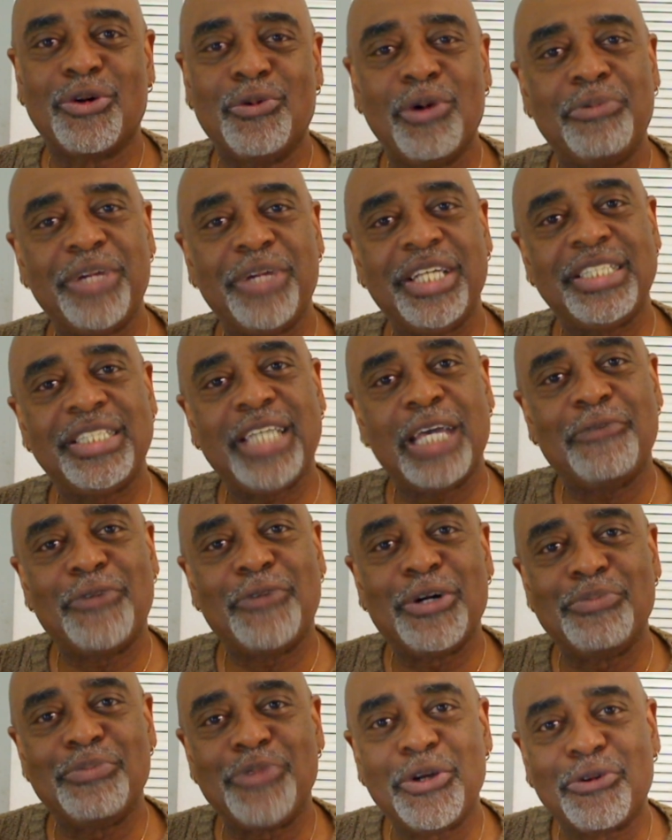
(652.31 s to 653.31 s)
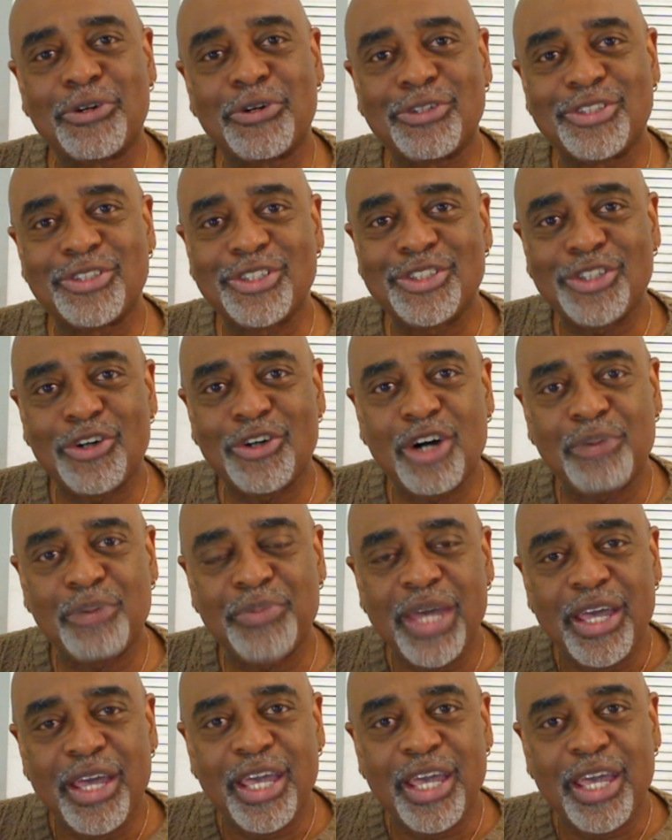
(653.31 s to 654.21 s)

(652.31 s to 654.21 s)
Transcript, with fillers: What would it take for a miracle to show up